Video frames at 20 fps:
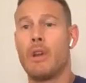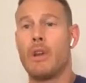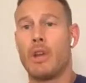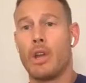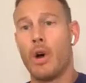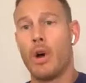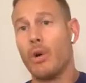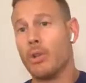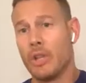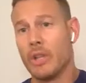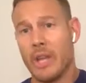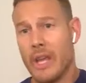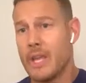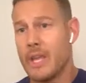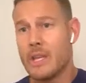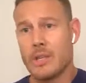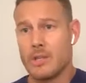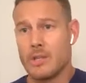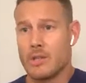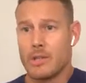in a golden
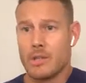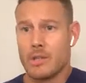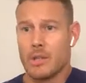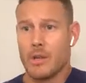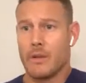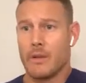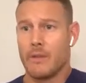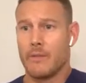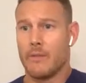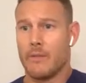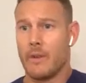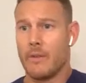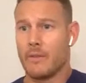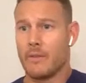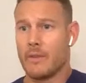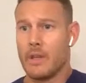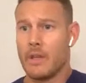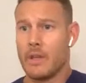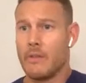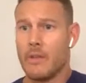age of
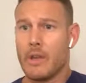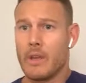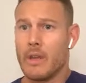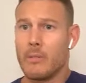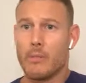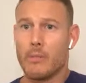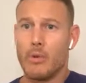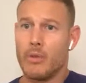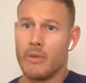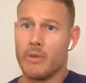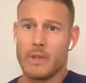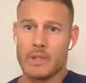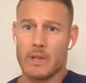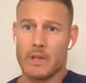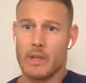TV and movies,